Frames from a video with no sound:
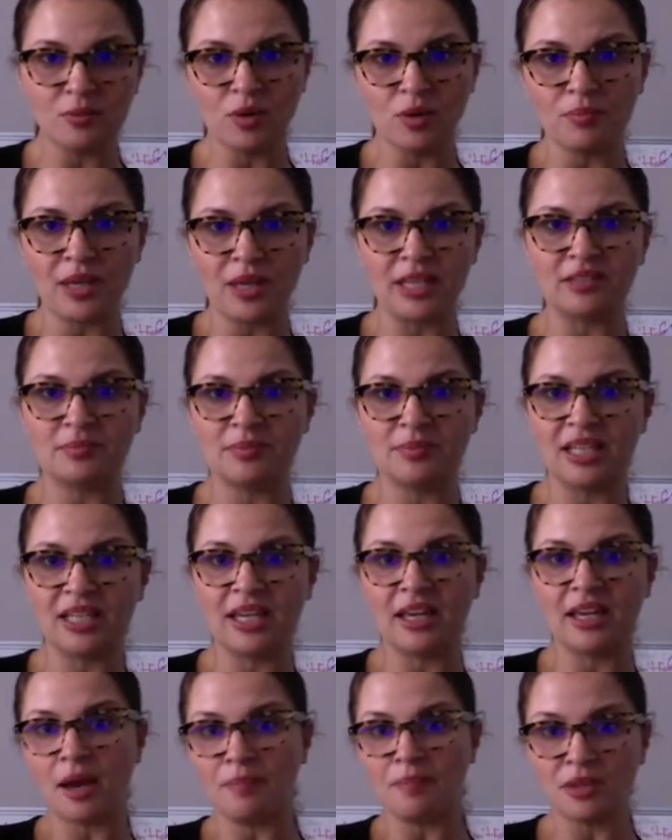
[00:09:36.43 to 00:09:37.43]
what makes me
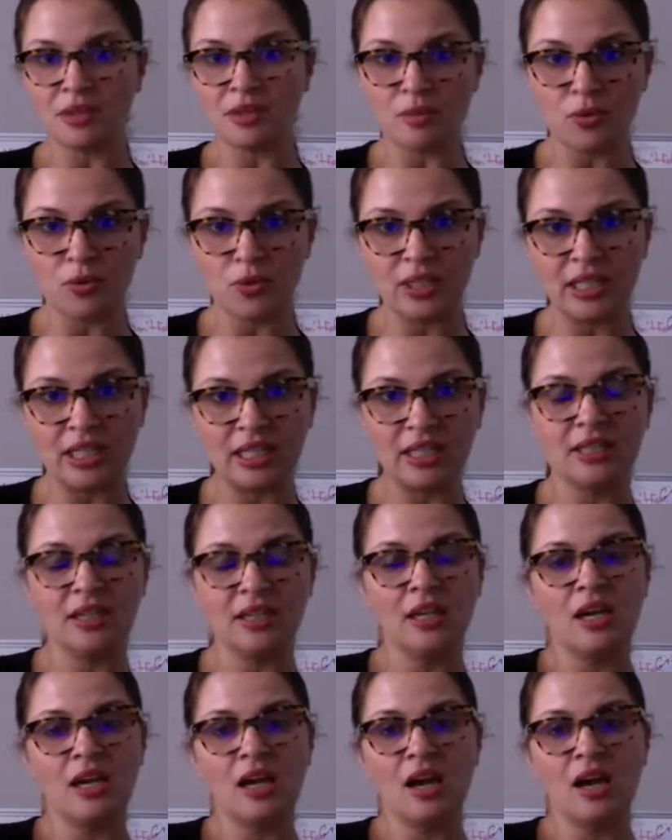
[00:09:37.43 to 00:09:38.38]
get up in the morning.